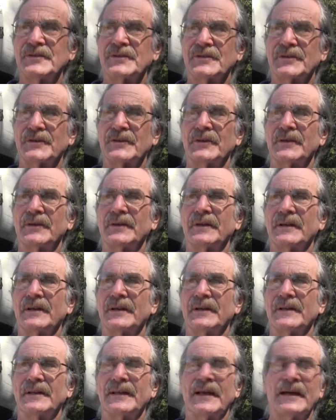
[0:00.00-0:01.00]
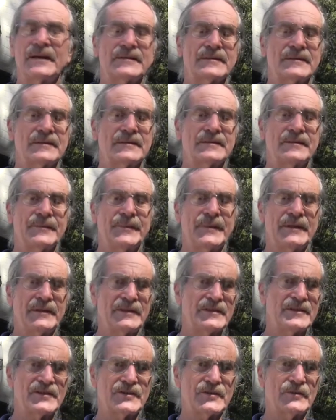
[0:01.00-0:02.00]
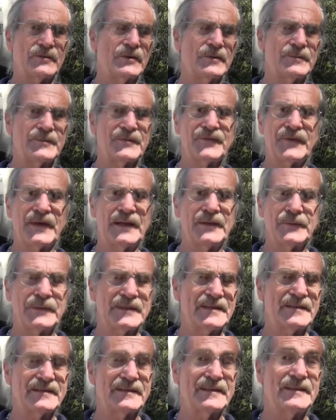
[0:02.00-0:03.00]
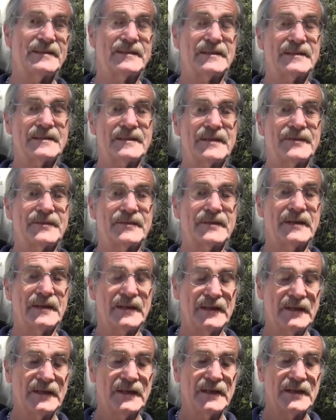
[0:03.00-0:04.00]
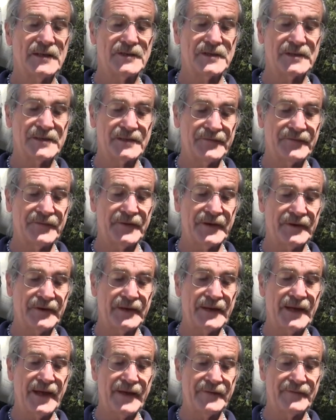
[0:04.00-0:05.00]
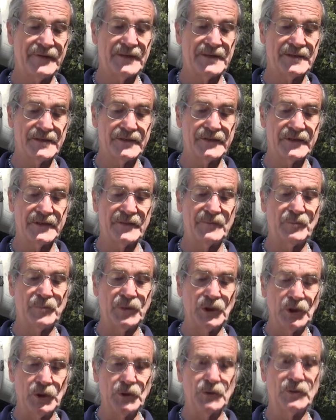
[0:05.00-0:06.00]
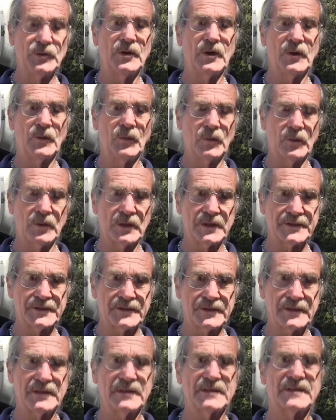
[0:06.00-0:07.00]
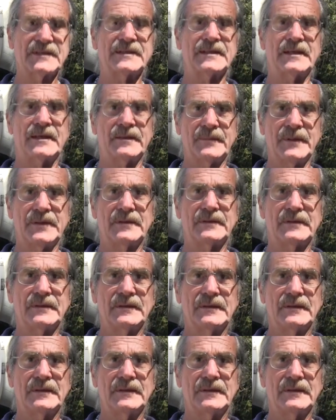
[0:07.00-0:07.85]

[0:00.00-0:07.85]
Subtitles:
stern allows it to be in storms, following seas, etc. She's a very heavy-duty blue water sailboat.